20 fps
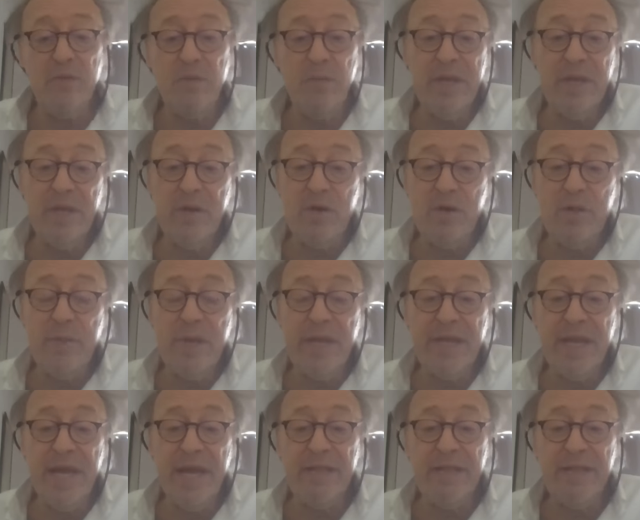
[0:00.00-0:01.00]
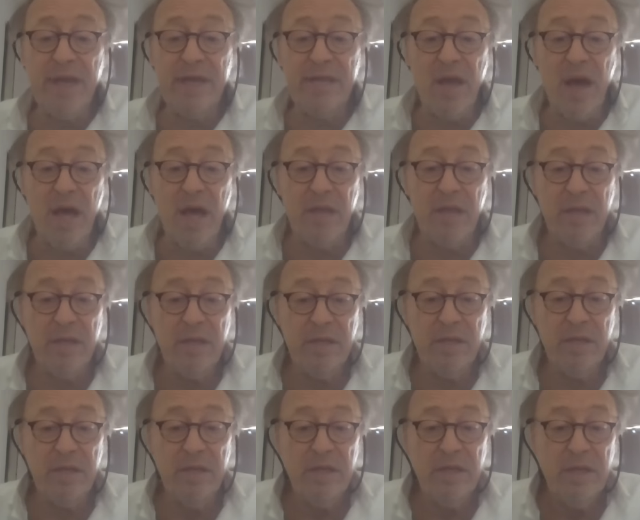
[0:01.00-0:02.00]
We're going to make an anti-dollar.
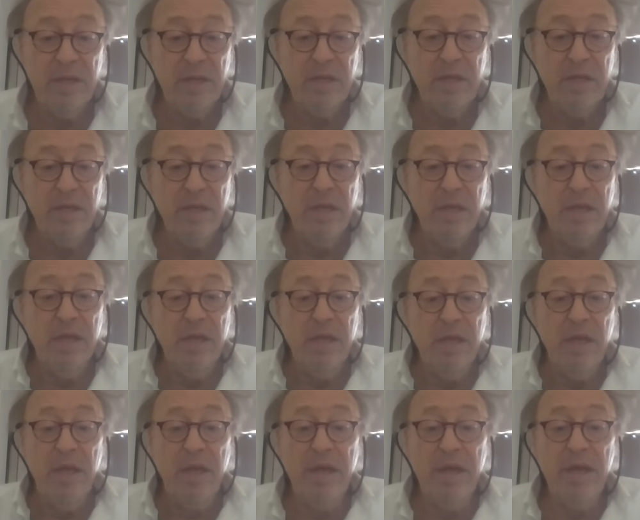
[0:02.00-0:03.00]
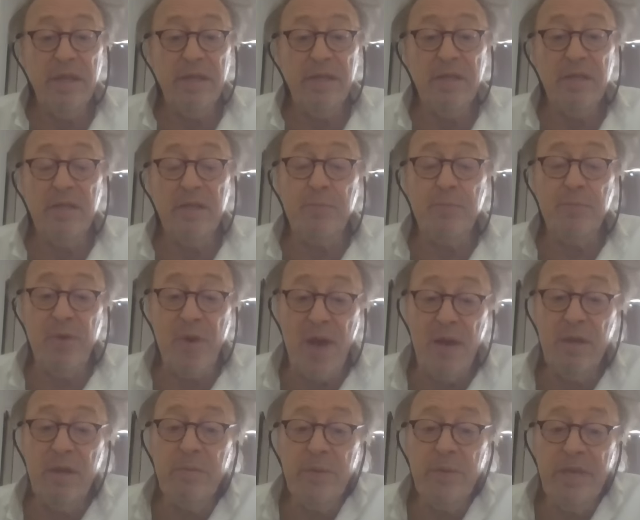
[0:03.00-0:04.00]
And the
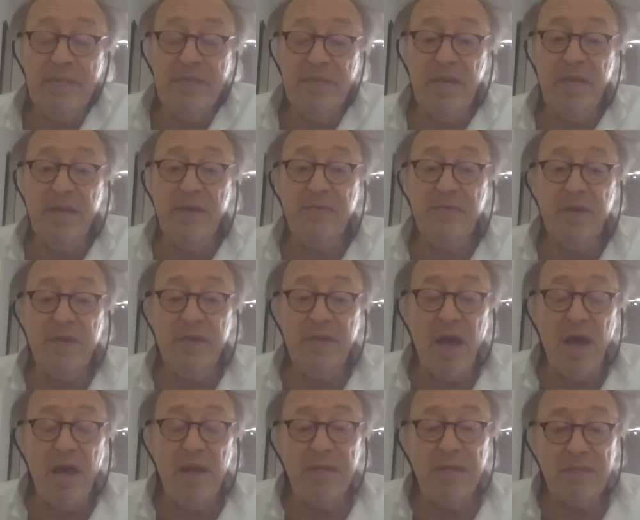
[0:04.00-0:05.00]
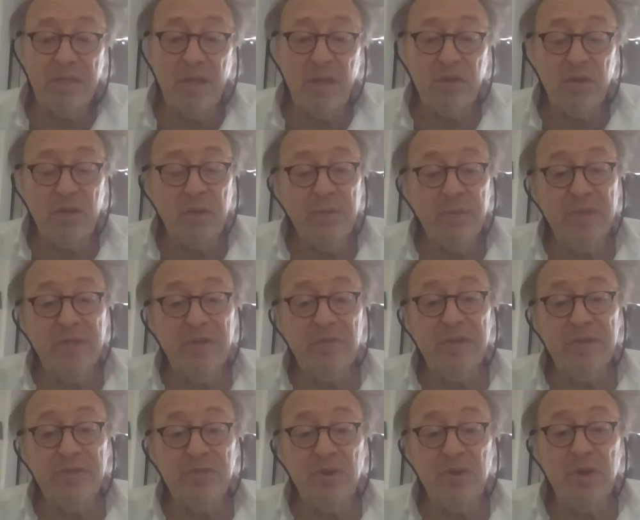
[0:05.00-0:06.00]
problem is if the dollar is not going to be the
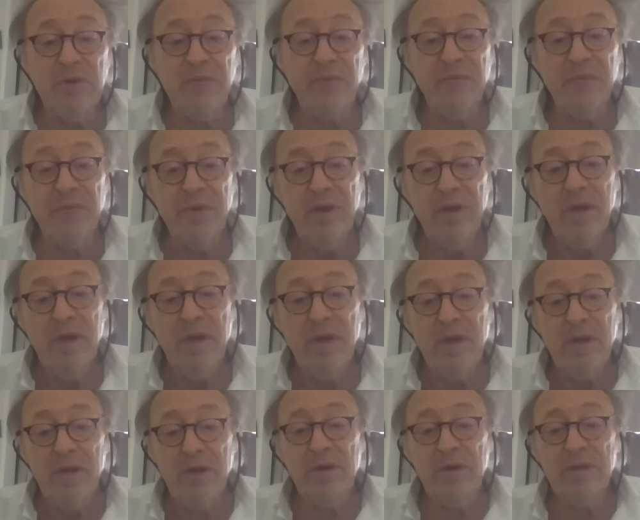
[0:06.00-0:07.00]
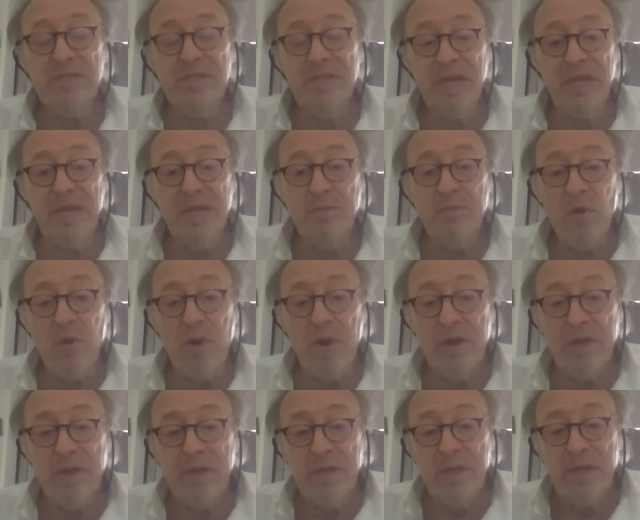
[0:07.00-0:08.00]
reserve currency
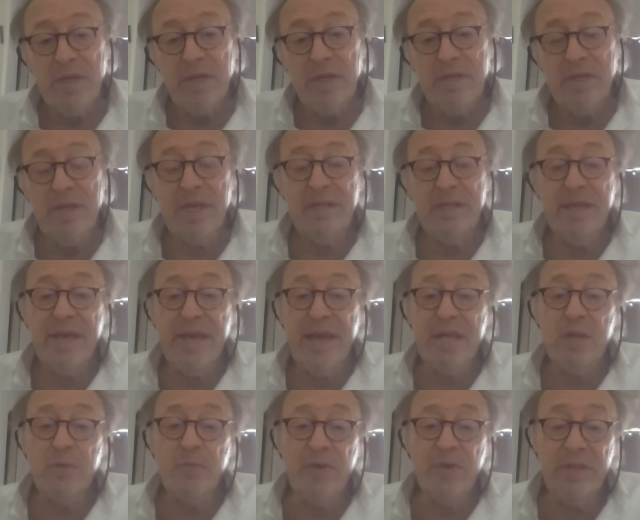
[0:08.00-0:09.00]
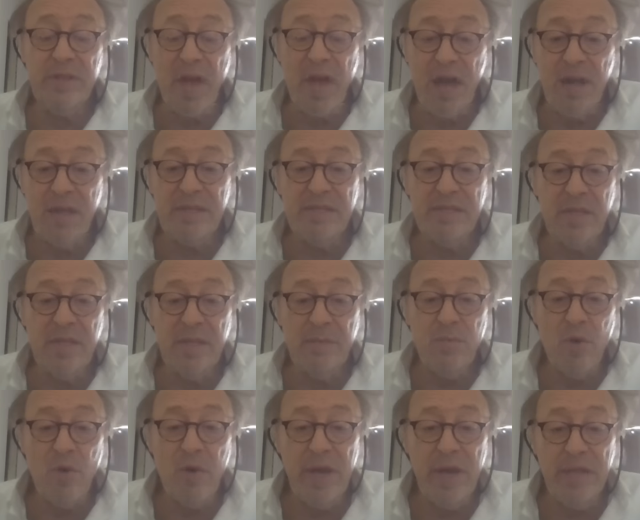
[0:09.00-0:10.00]
anymore, then they cannot print dollars
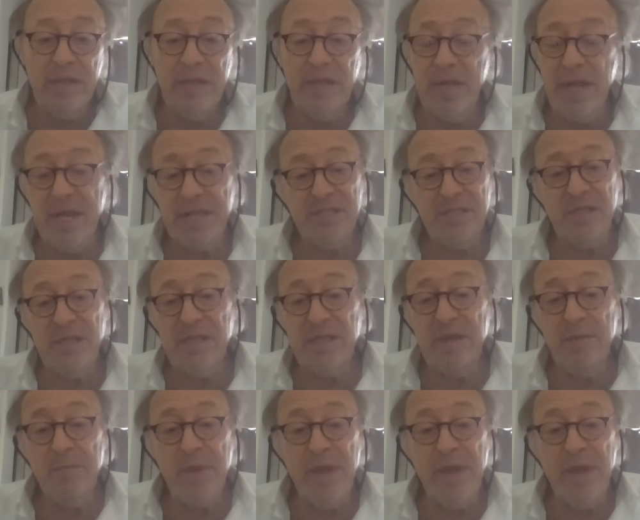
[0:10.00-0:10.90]
anymore, and then actually they're in